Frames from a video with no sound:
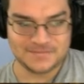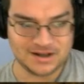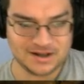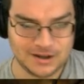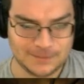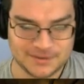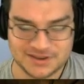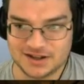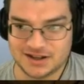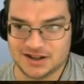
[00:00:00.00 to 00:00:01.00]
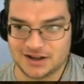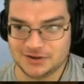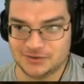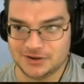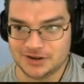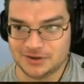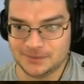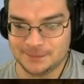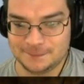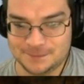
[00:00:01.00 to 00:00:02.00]
But then again, I don't know.
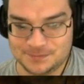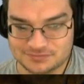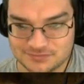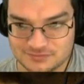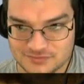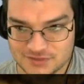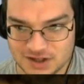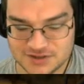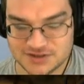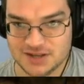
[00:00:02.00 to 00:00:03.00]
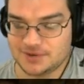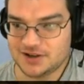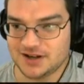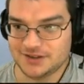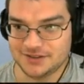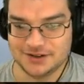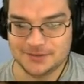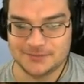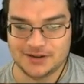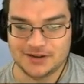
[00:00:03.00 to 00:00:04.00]
I'll just keep it on
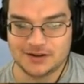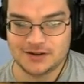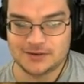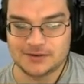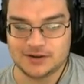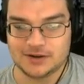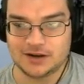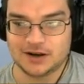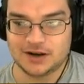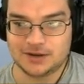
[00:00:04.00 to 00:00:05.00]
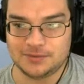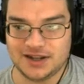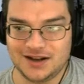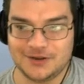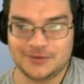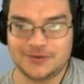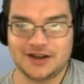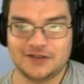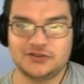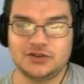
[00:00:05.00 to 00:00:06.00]
though. But yeah, we
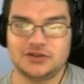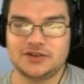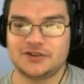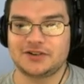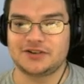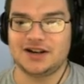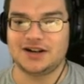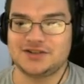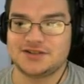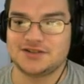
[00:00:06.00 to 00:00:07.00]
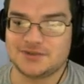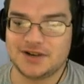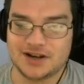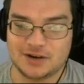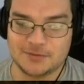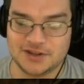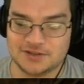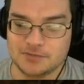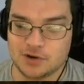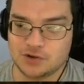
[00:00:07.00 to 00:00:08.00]
have two different garages. Right now I'm in
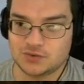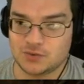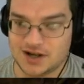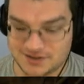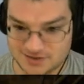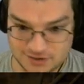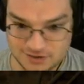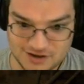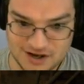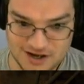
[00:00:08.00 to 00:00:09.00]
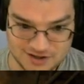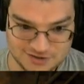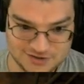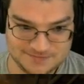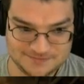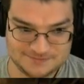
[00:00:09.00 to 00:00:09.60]
the Most Wanted garage.